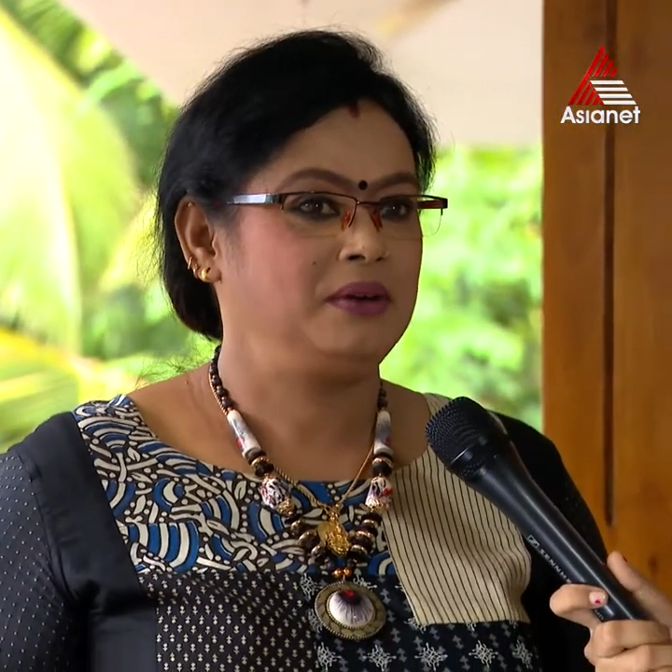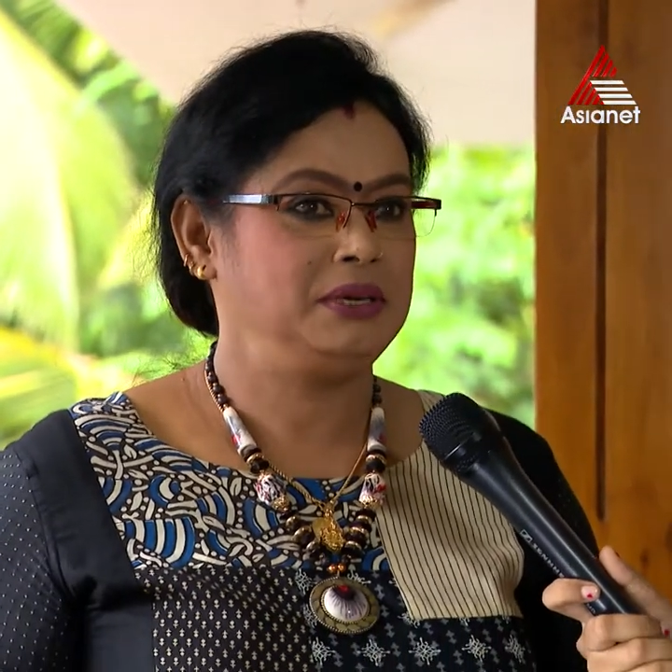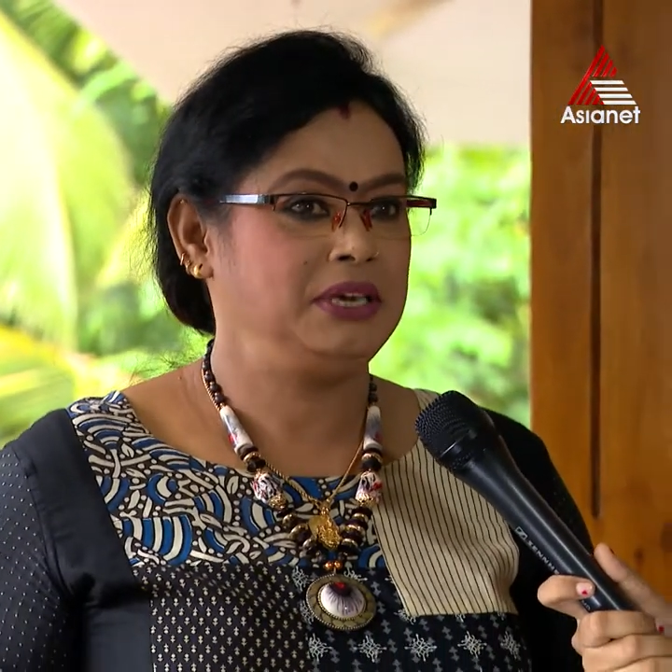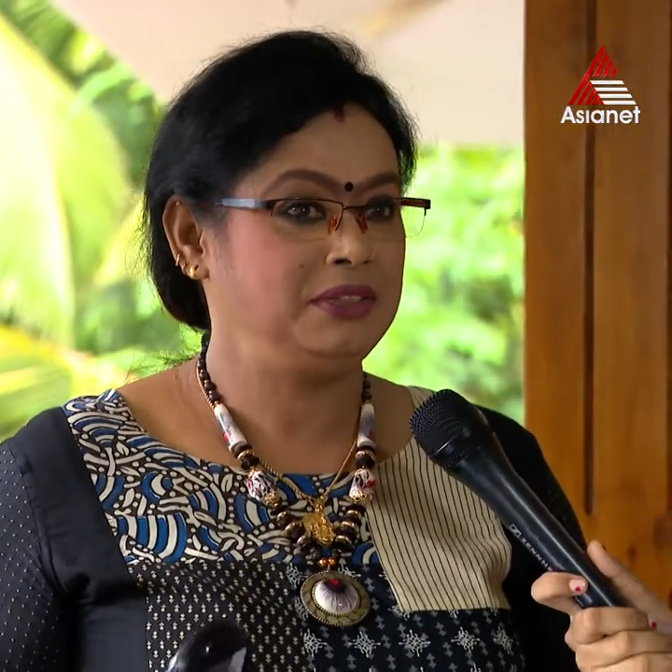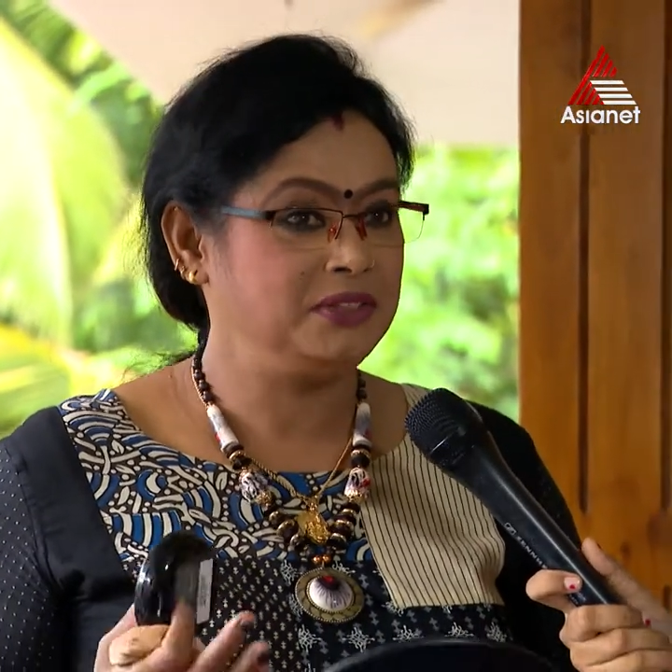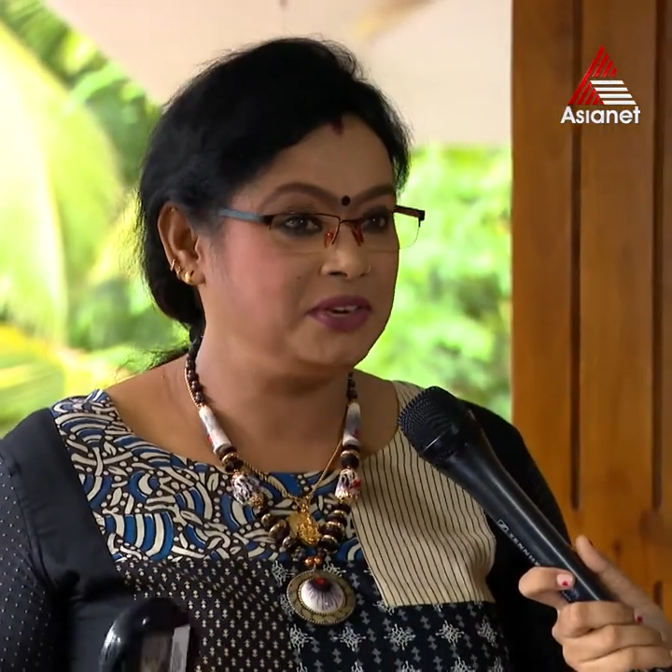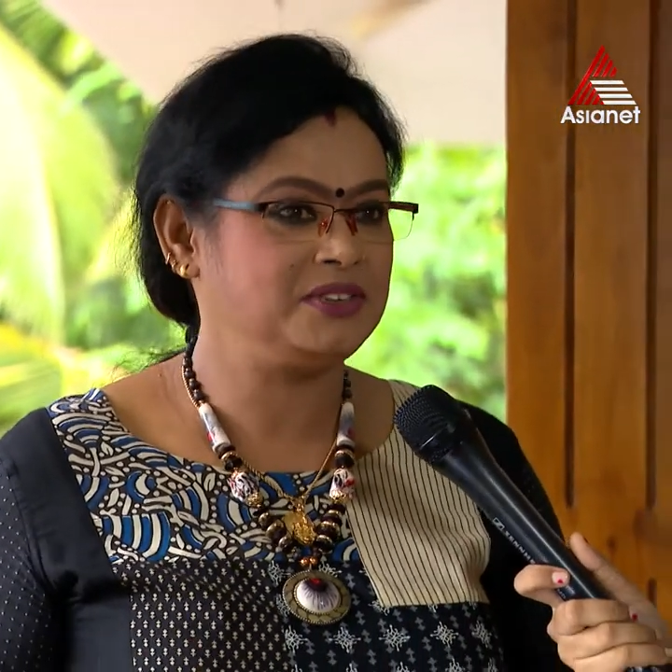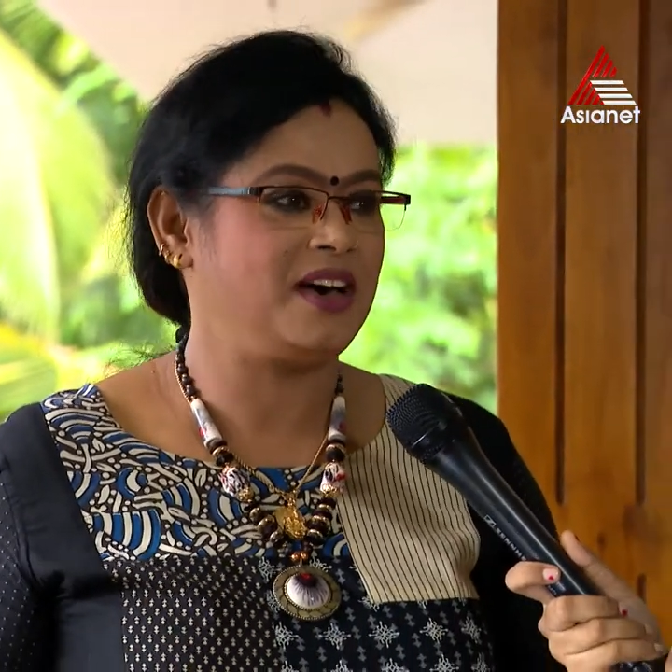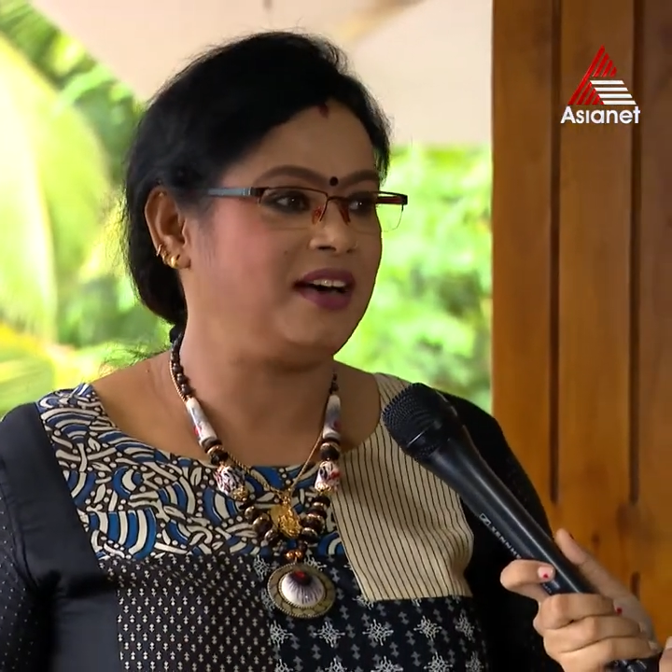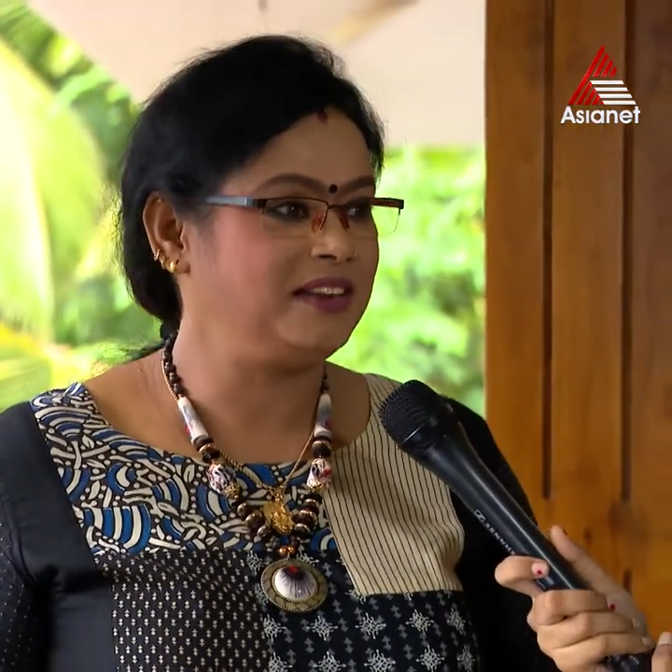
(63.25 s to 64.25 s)

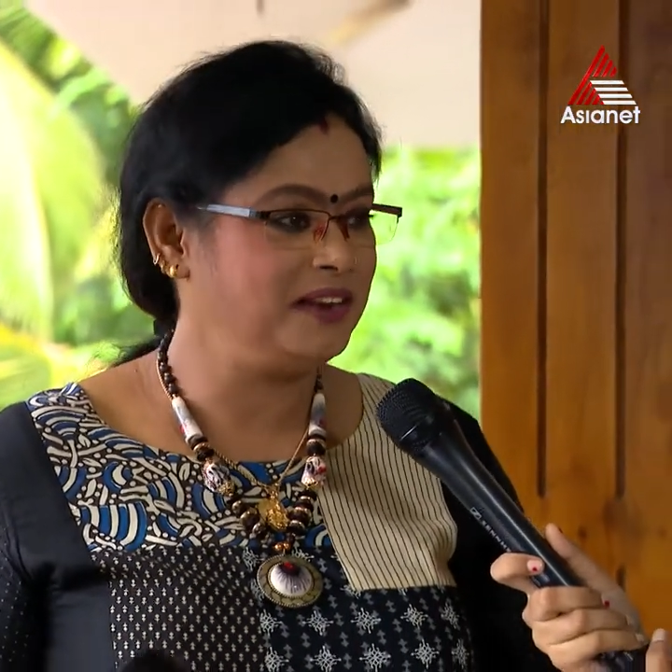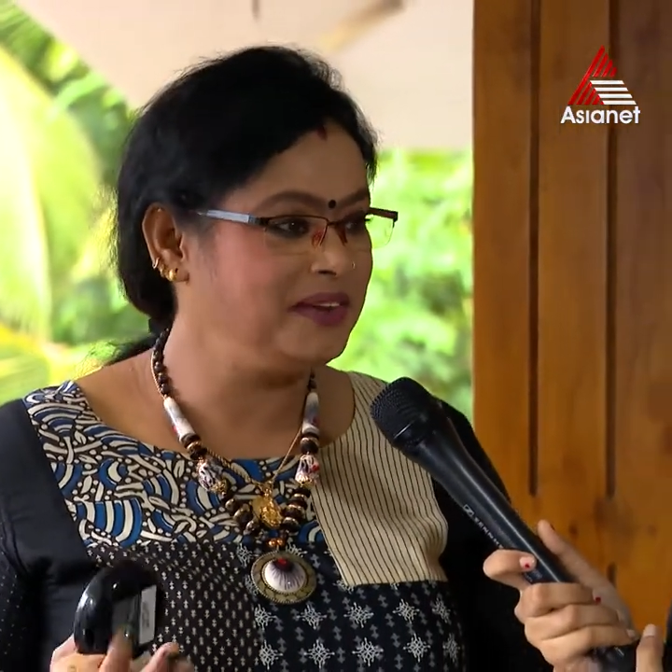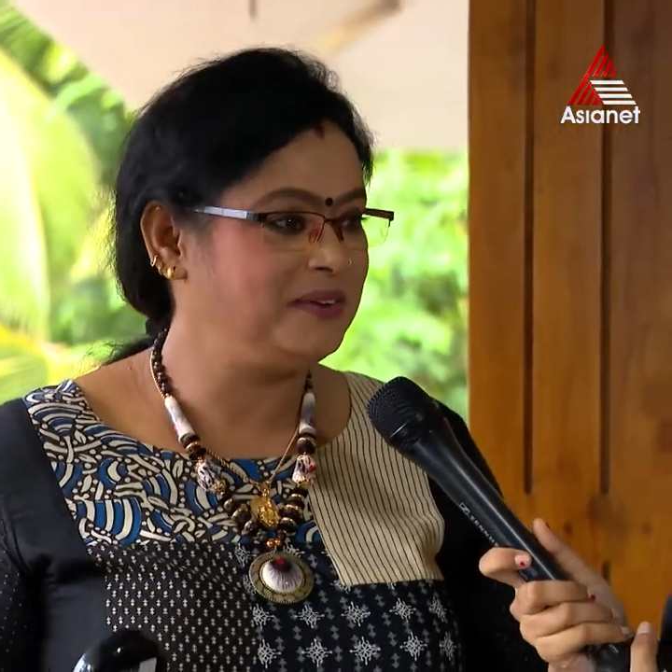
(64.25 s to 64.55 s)
Yendra Sadhana,